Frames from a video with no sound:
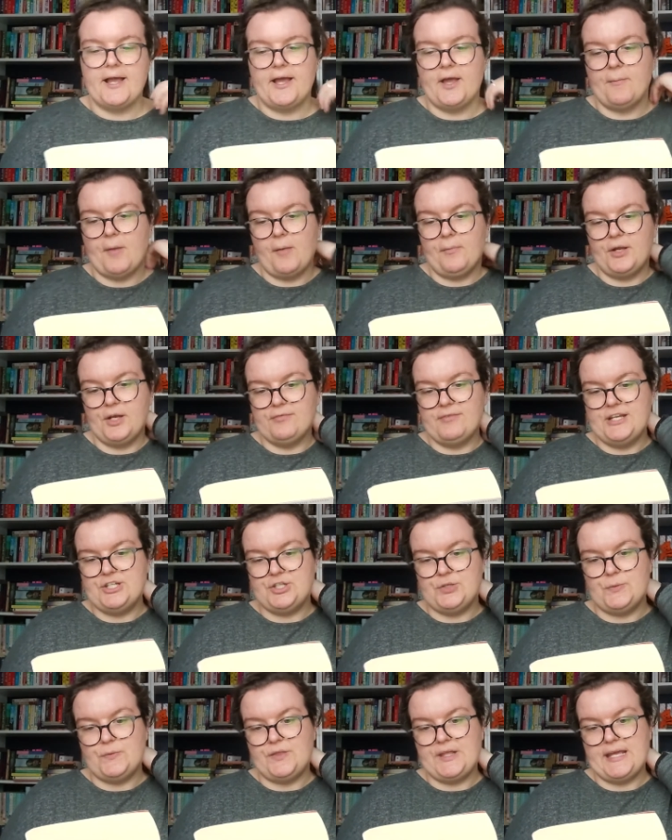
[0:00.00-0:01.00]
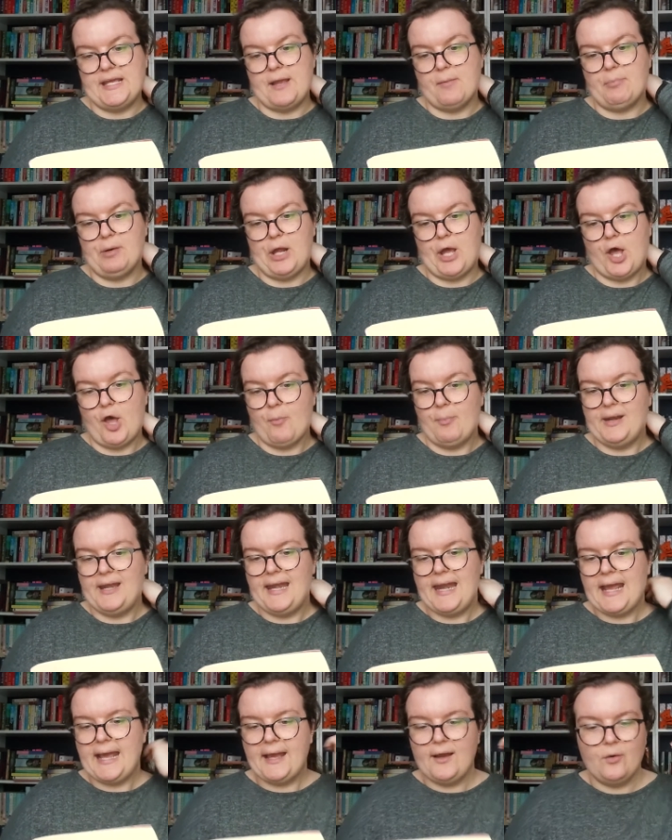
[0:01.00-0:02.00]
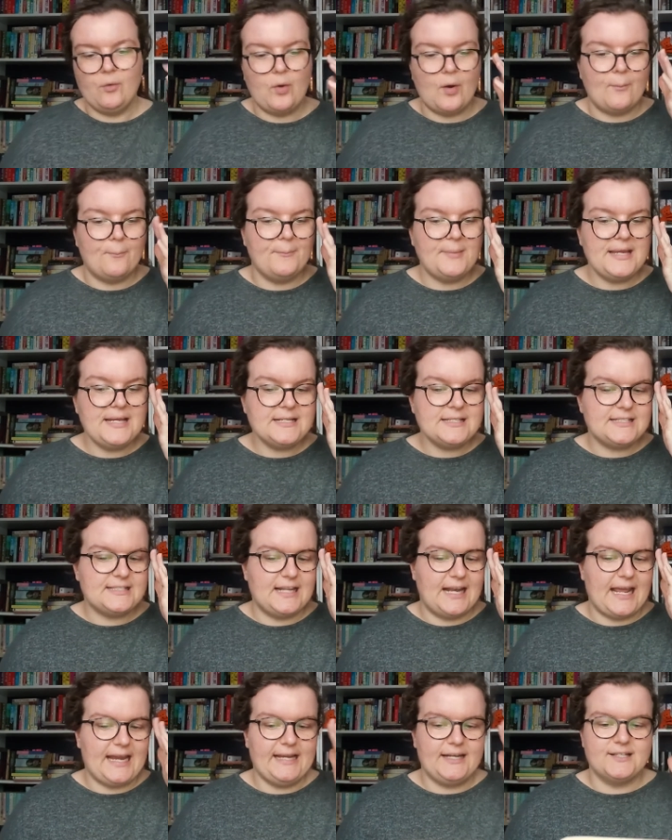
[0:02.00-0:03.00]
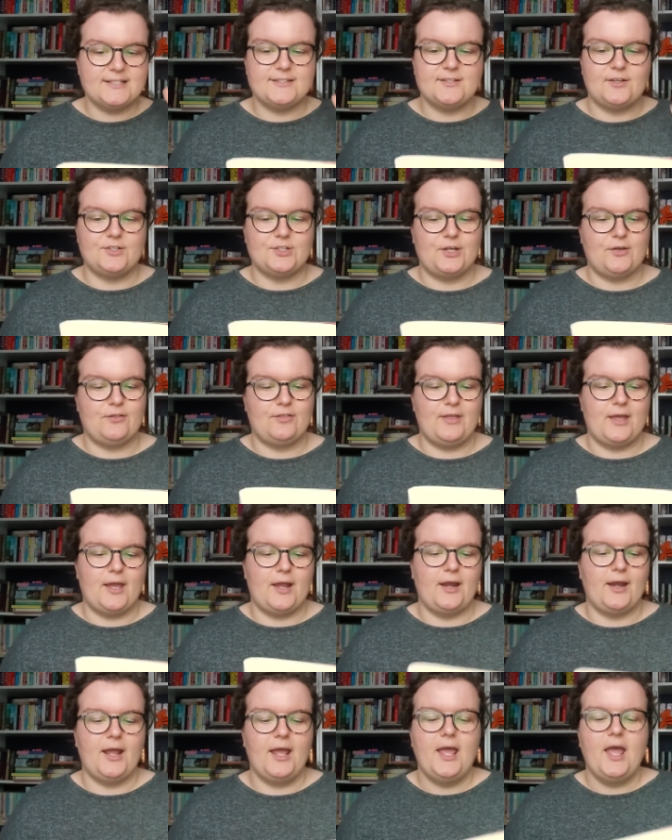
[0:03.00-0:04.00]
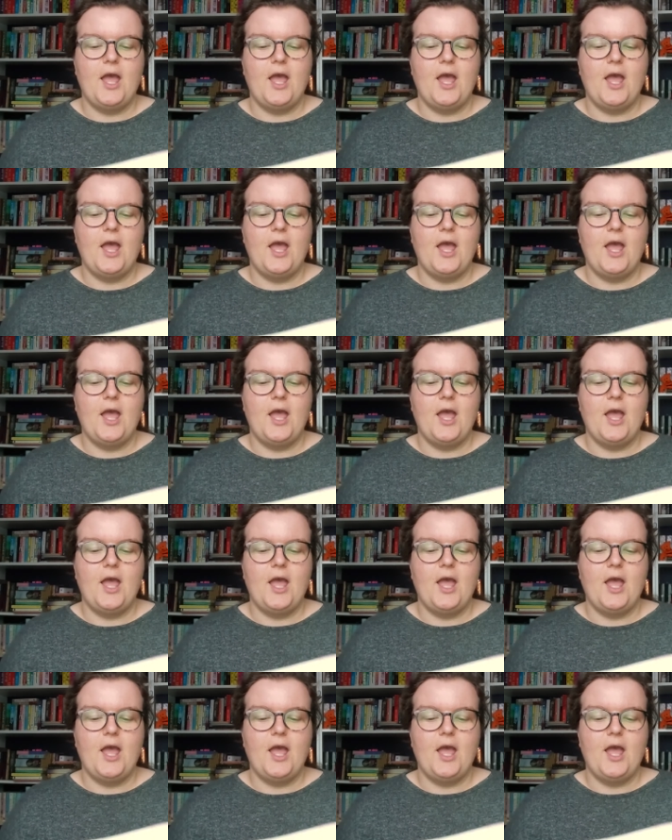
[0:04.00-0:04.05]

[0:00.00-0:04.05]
Um, I'm gonna read you the blurb now. Meet Celaena Sardothien,